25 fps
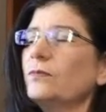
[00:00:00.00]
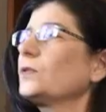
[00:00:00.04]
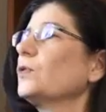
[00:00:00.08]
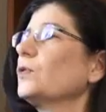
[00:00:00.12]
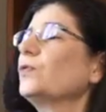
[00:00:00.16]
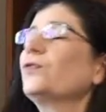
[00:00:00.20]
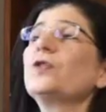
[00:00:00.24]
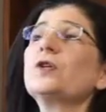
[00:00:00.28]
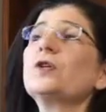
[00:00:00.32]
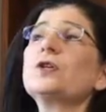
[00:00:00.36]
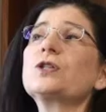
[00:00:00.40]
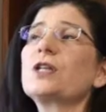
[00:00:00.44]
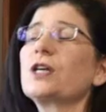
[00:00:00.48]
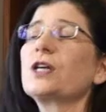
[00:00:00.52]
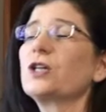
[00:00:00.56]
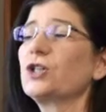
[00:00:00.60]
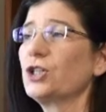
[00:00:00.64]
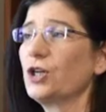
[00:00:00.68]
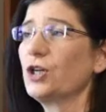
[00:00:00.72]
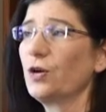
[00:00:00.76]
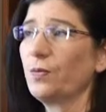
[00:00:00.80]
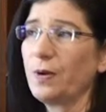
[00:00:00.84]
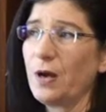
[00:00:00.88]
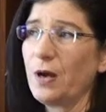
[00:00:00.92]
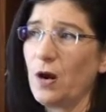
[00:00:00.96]
first they
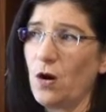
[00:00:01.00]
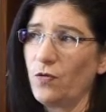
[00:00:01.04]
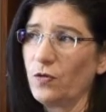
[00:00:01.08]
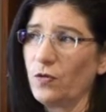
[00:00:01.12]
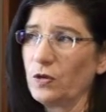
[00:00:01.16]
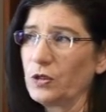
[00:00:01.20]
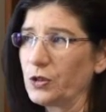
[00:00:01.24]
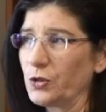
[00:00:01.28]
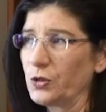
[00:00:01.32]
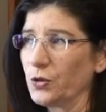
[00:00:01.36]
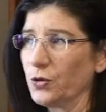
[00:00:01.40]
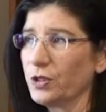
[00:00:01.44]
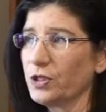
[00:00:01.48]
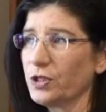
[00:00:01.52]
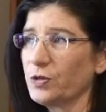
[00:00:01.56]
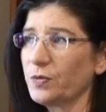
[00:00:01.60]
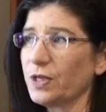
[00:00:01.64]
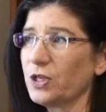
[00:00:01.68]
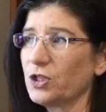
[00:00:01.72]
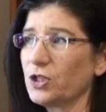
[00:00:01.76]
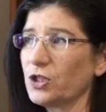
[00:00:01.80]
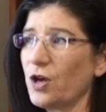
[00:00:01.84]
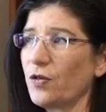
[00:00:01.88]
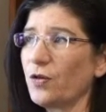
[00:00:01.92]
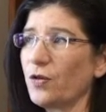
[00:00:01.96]
share powerful stories
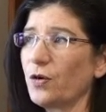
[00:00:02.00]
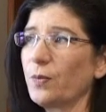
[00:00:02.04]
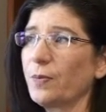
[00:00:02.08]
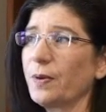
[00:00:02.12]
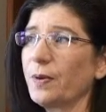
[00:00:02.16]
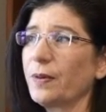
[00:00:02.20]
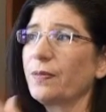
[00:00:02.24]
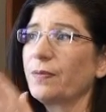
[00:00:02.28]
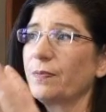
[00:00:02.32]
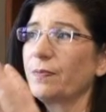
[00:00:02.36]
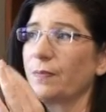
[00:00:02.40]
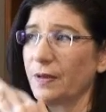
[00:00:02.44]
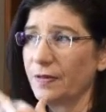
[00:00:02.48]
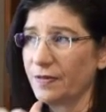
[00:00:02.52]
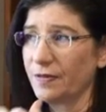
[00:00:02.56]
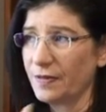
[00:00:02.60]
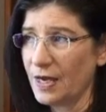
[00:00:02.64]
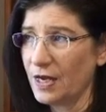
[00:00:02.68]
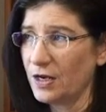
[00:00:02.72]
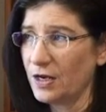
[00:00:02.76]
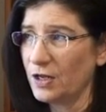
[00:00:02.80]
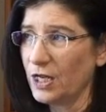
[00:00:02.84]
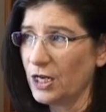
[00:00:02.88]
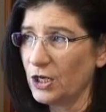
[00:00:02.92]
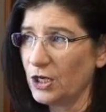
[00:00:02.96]
with each other, but
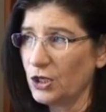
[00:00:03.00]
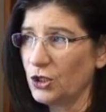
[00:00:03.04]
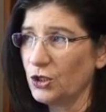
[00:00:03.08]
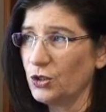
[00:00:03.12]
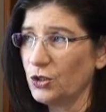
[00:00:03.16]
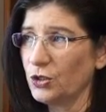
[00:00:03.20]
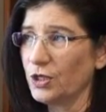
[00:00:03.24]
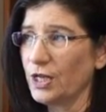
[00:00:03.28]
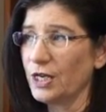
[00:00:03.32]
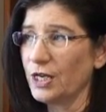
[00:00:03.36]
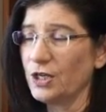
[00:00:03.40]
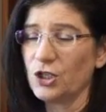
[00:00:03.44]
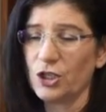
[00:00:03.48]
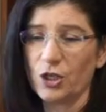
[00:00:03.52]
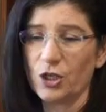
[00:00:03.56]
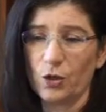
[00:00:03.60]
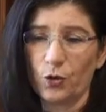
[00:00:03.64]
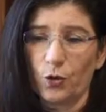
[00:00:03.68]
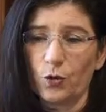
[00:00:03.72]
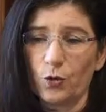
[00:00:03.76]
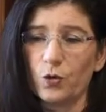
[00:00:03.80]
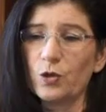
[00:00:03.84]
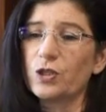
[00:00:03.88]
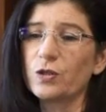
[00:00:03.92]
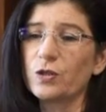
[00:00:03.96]
then they share
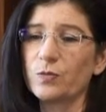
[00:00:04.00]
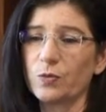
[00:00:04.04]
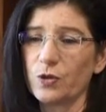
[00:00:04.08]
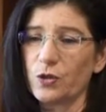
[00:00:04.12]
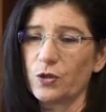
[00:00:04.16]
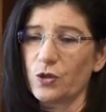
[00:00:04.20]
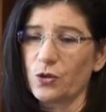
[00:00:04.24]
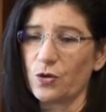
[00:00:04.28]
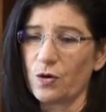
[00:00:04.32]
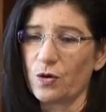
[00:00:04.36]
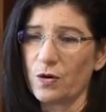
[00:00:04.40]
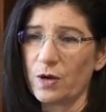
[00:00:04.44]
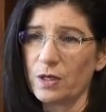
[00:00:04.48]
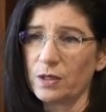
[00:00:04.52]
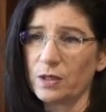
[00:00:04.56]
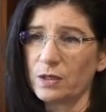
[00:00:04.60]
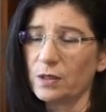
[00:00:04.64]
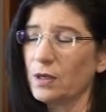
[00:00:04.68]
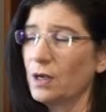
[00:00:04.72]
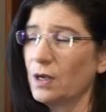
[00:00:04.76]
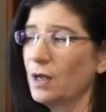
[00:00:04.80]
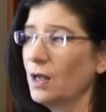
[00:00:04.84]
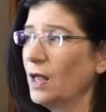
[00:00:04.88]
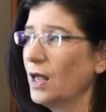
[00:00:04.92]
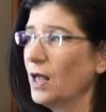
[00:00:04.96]
crucible
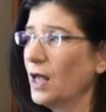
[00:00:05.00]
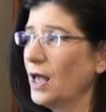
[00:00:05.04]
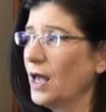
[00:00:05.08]
stories.